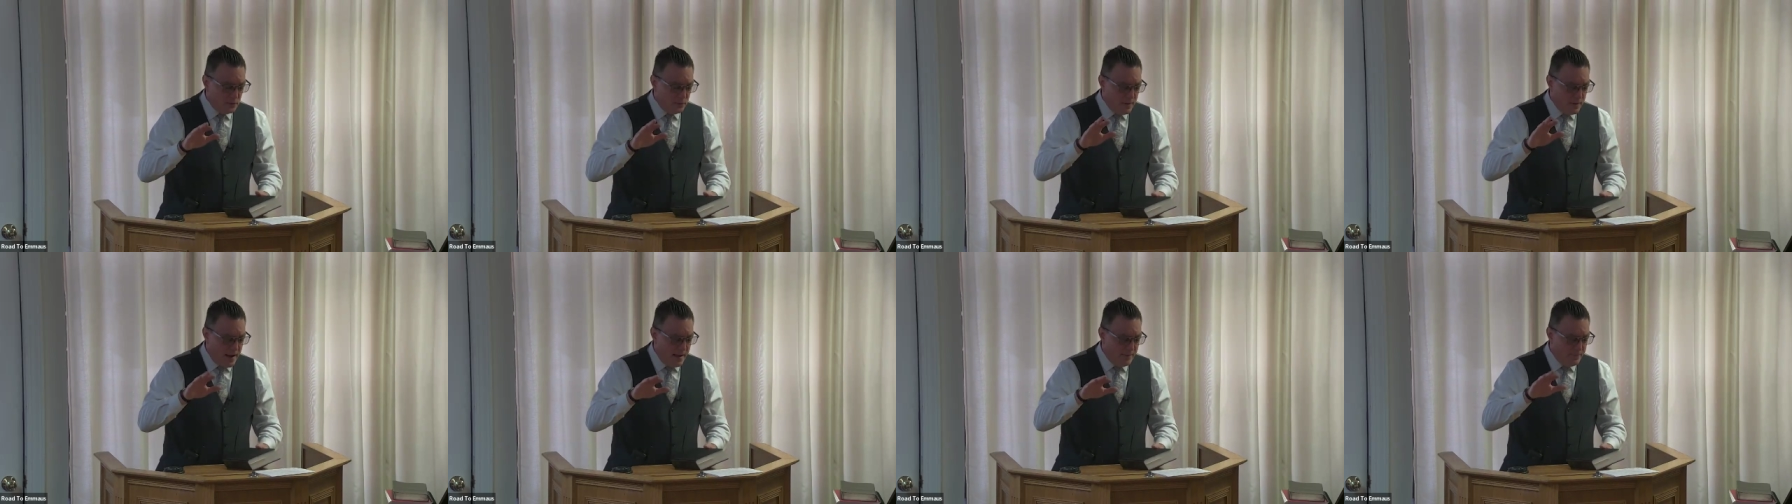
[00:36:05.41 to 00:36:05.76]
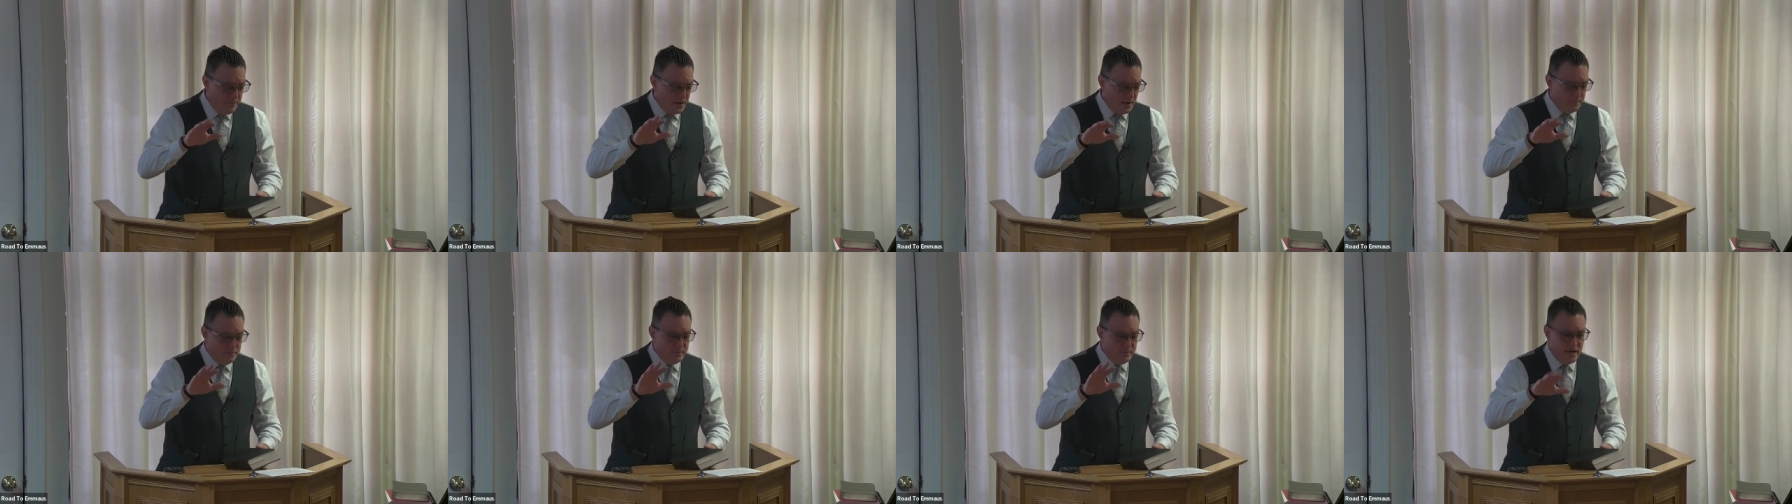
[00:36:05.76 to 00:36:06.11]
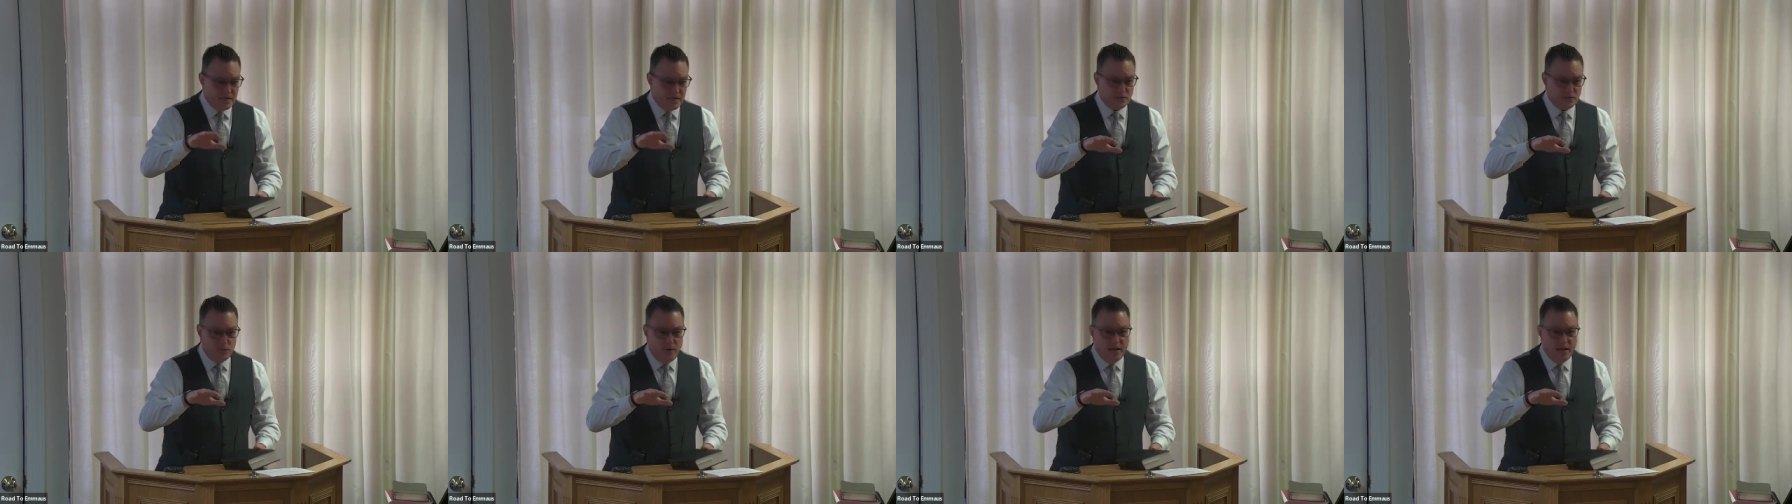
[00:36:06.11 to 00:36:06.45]
to wrap it up
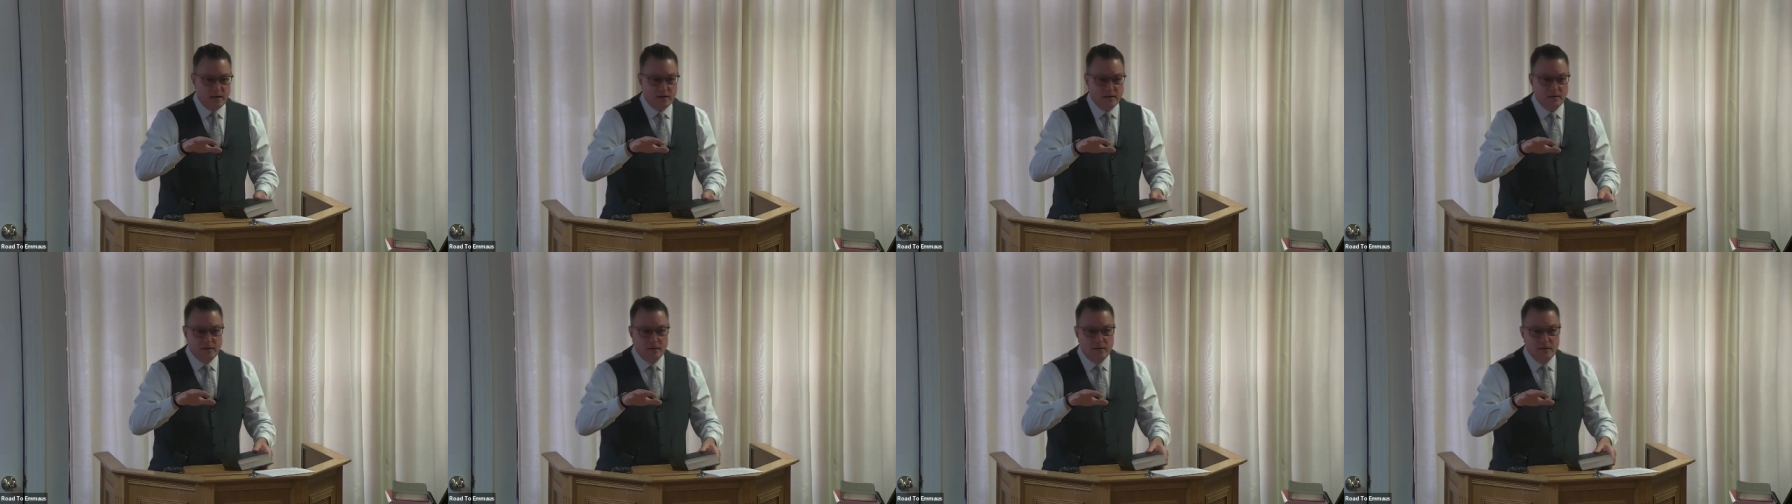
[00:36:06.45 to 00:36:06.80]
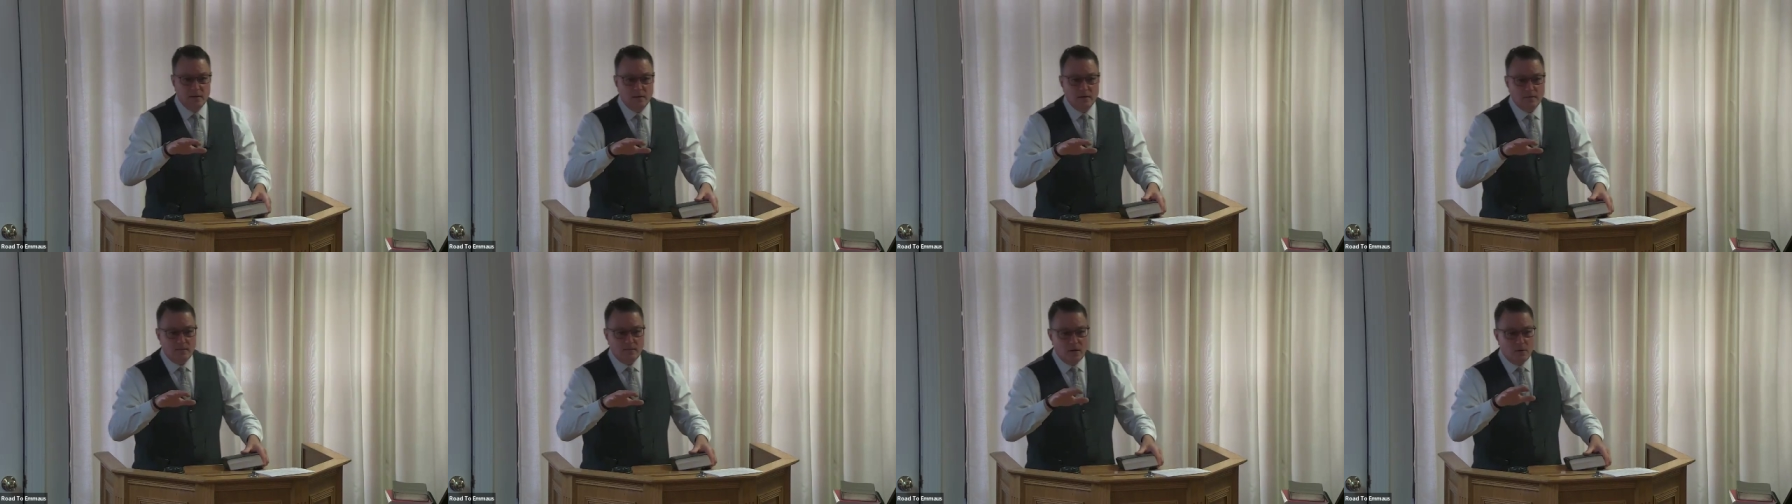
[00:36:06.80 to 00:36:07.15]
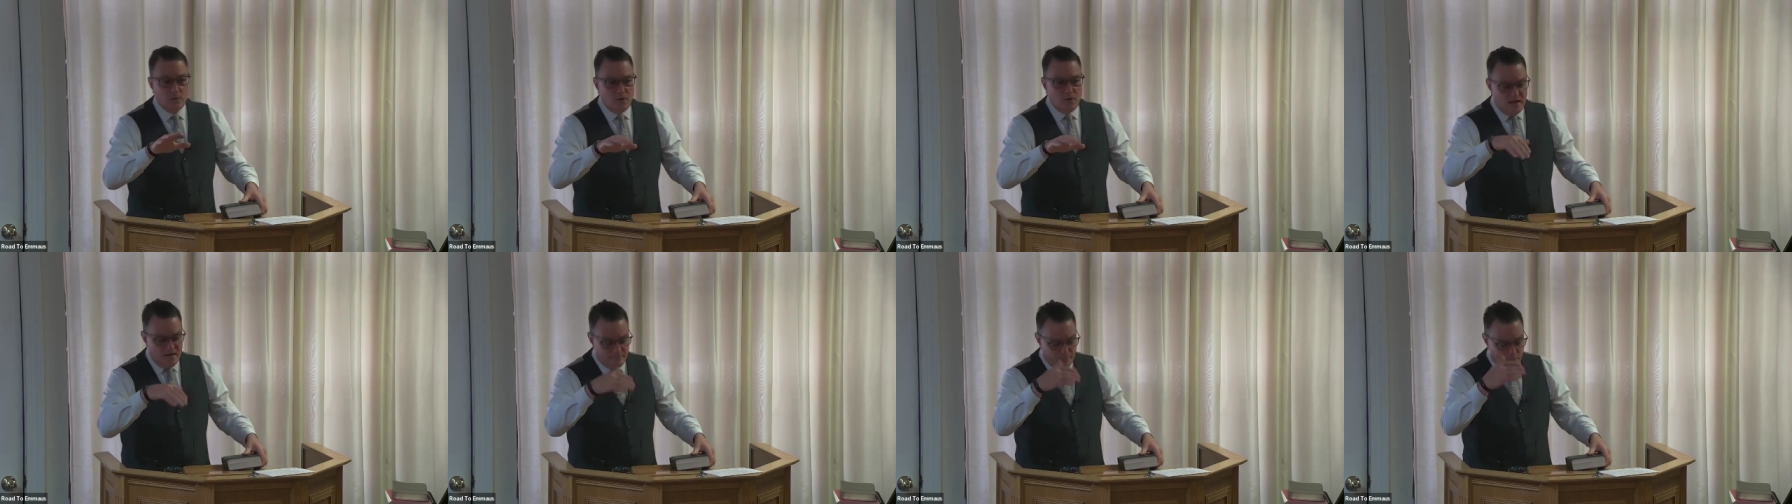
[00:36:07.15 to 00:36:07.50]
next week,
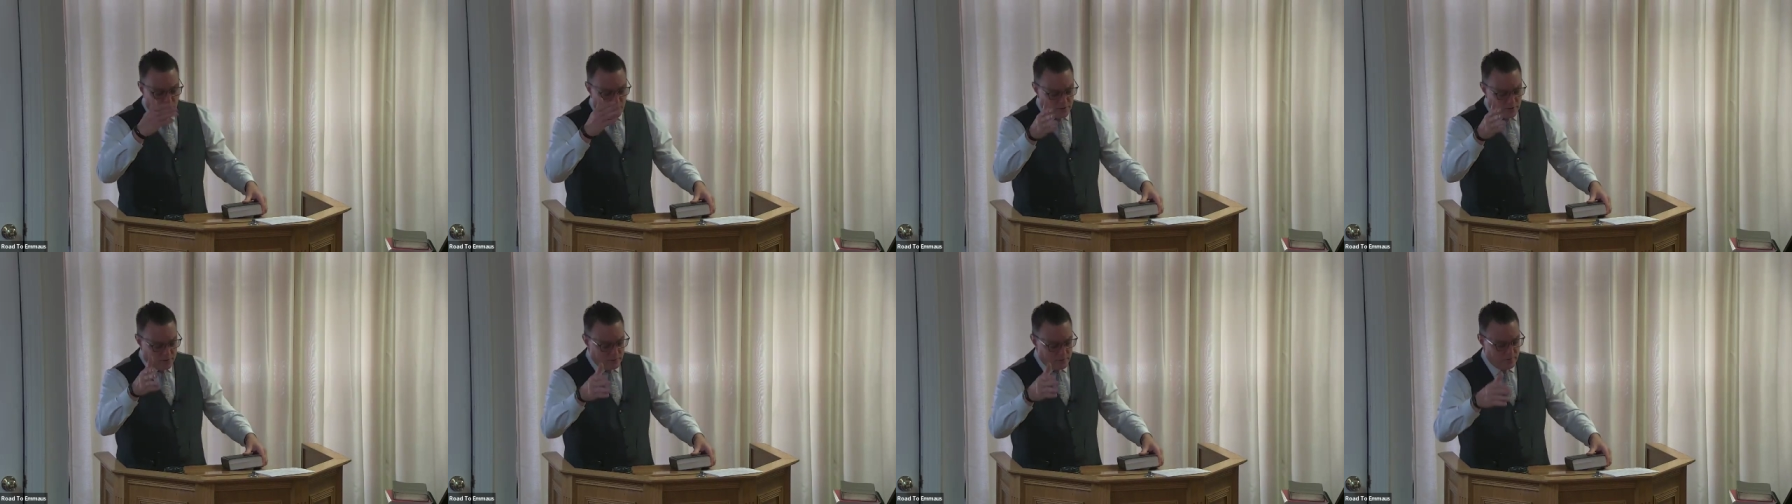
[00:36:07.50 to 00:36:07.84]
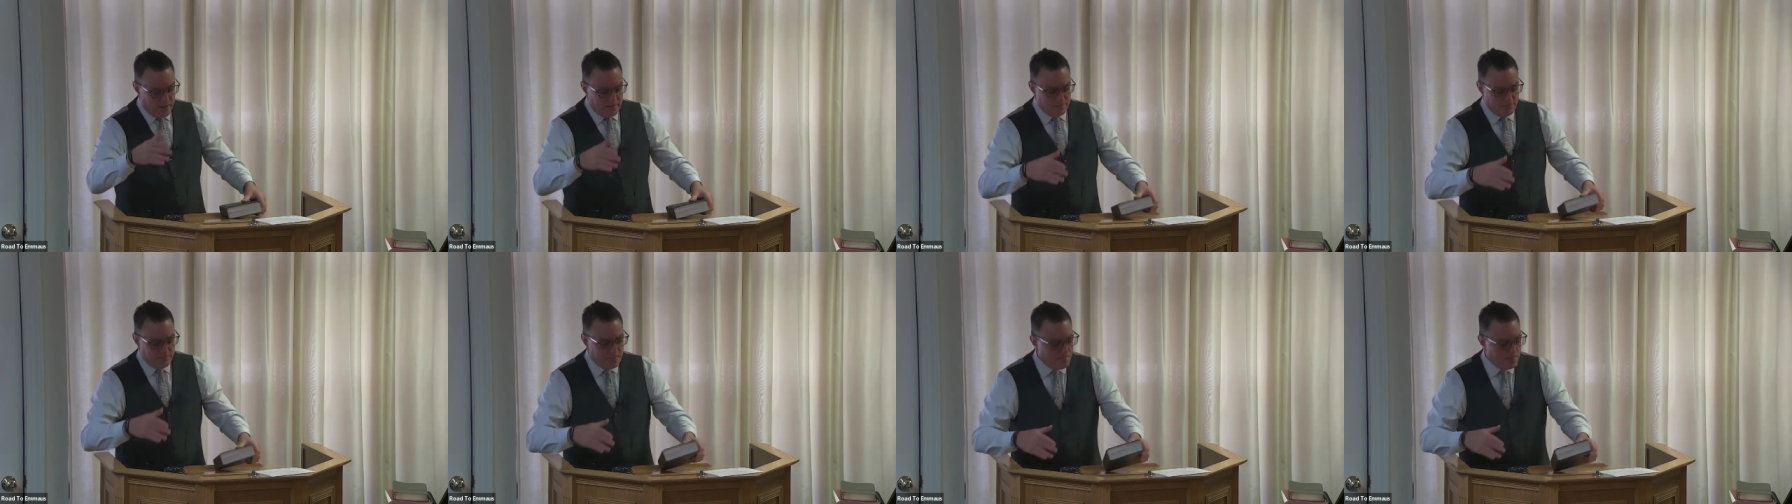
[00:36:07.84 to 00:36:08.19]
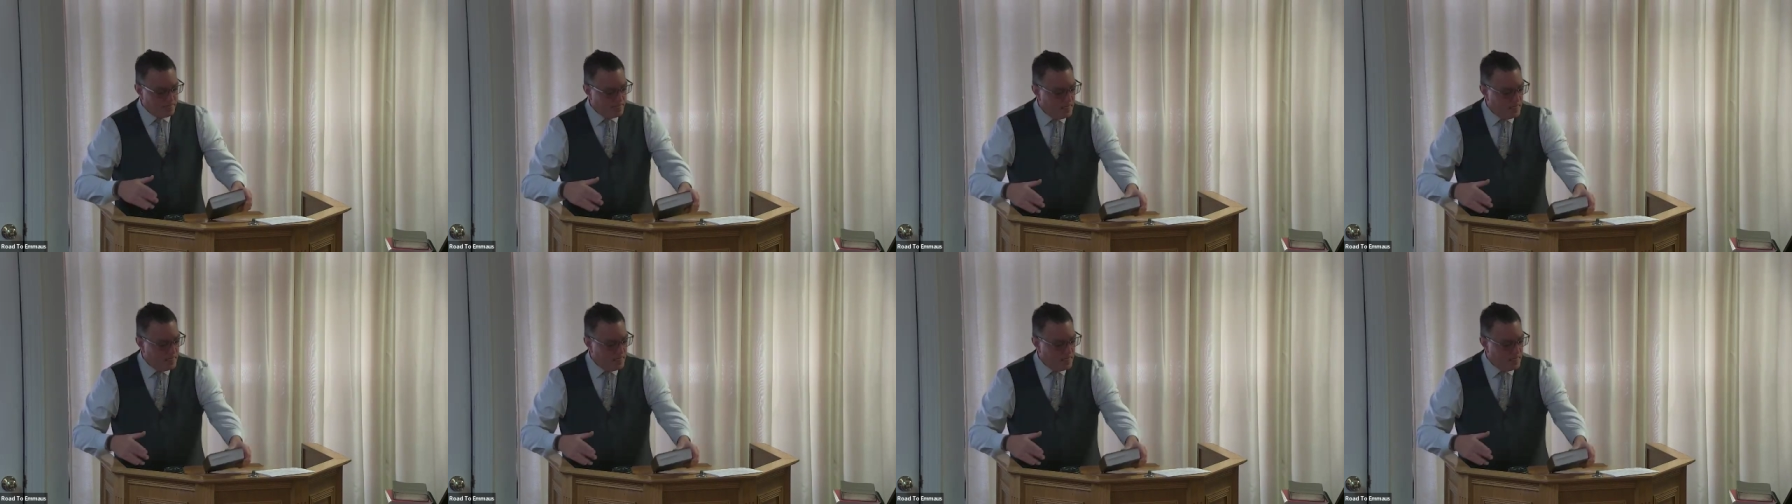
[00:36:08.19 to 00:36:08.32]
but we'll have part three.